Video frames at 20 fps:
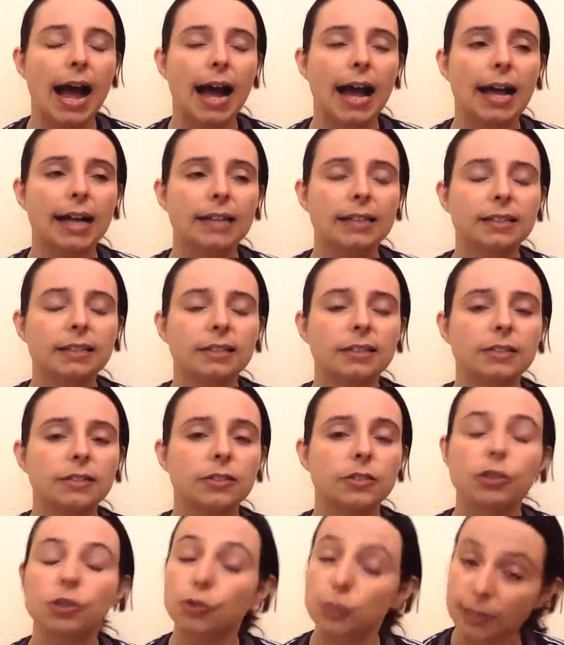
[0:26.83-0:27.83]
And
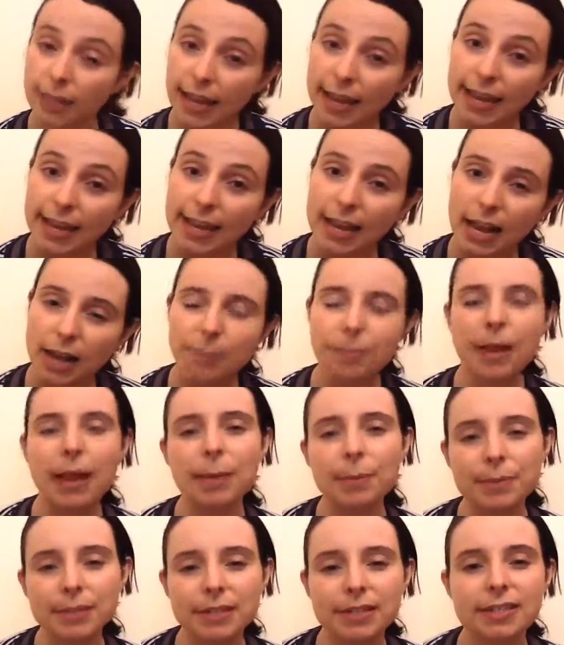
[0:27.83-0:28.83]
Today, I'm
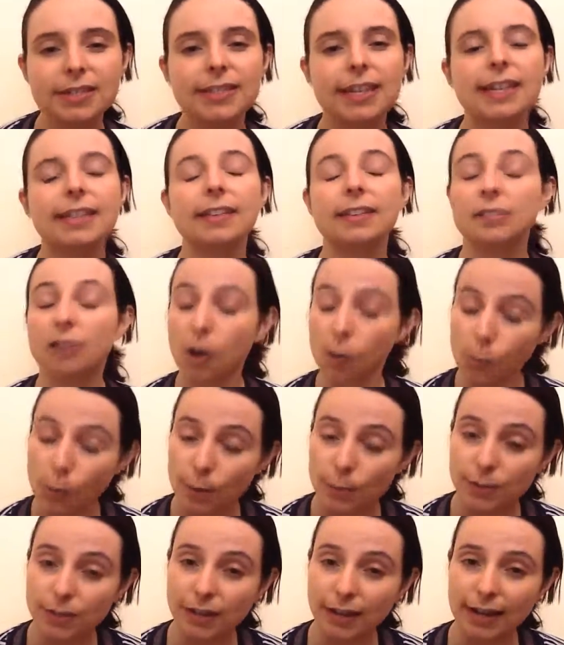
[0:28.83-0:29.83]
happy to say that our
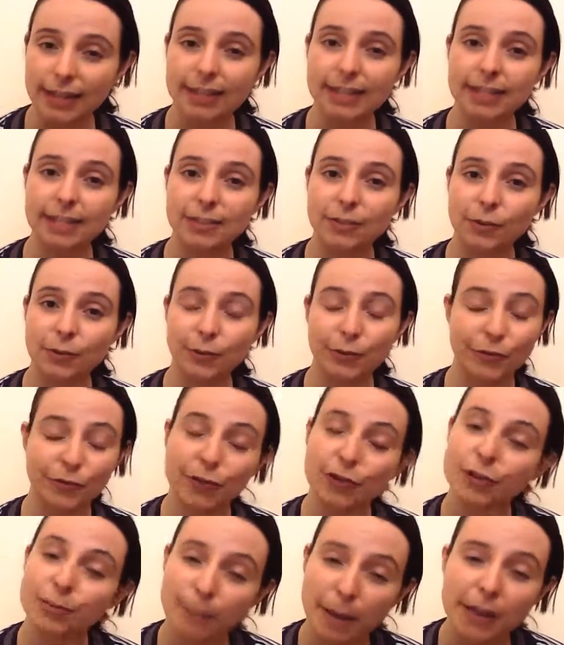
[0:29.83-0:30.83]
website is on the
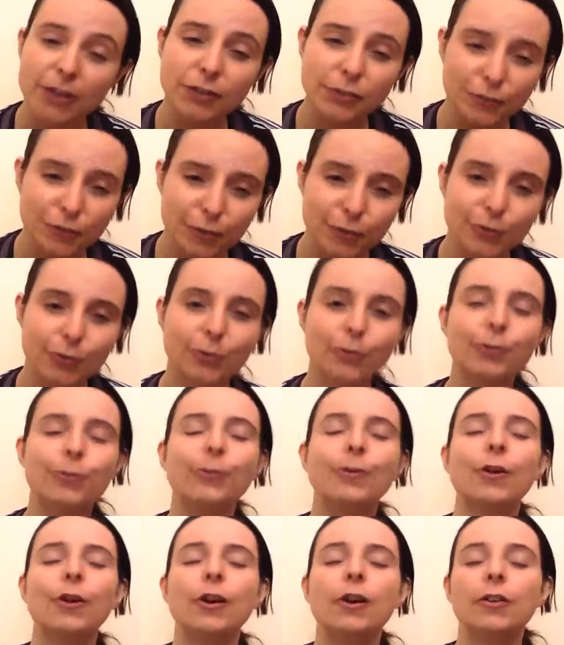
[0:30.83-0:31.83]
first page of
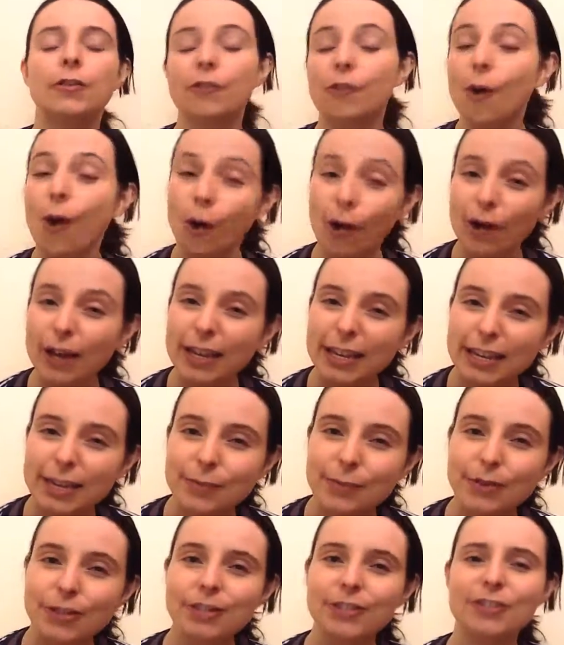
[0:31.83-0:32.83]
Google for our
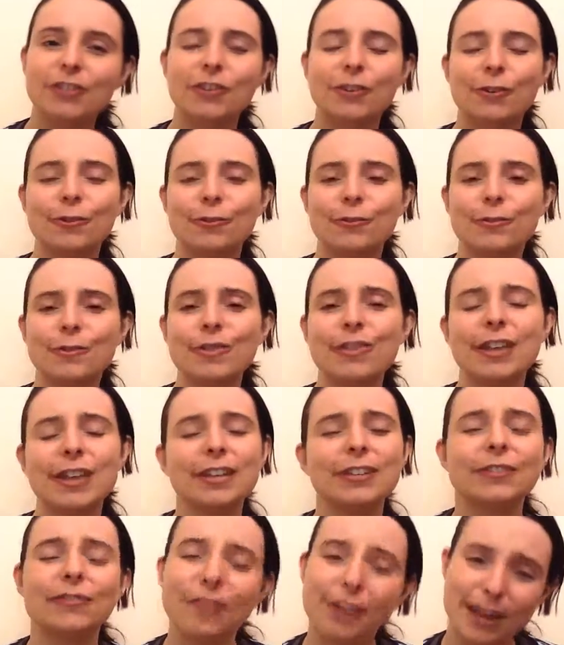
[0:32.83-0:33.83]
keywords, so
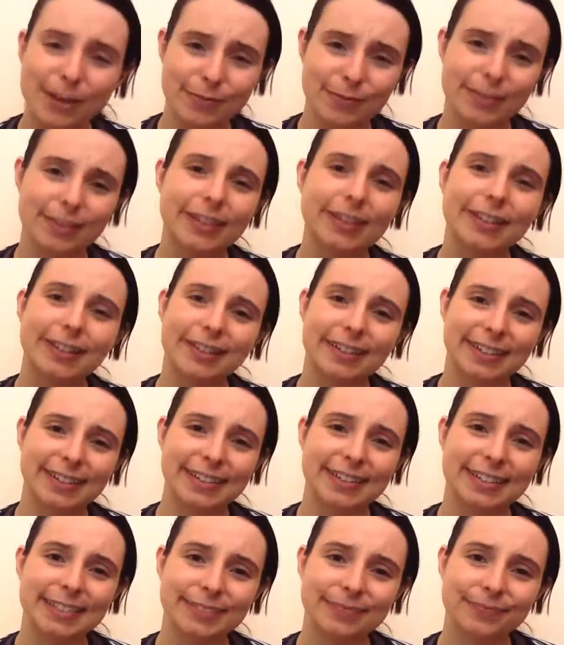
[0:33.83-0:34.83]
thanks for everything,
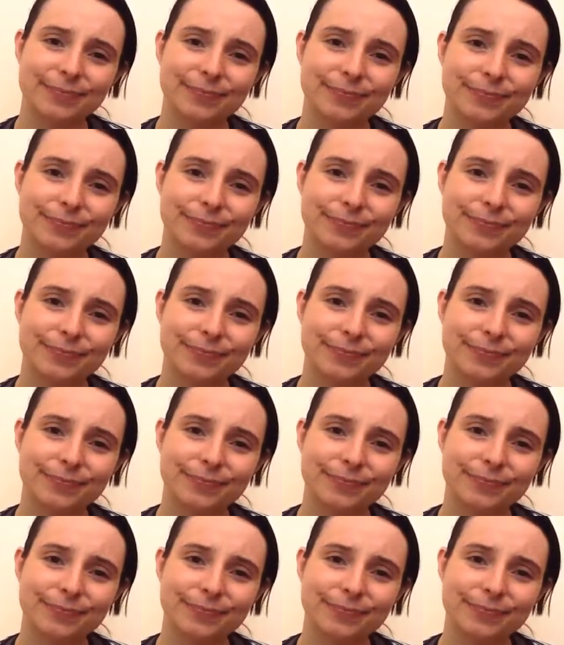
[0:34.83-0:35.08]
guys.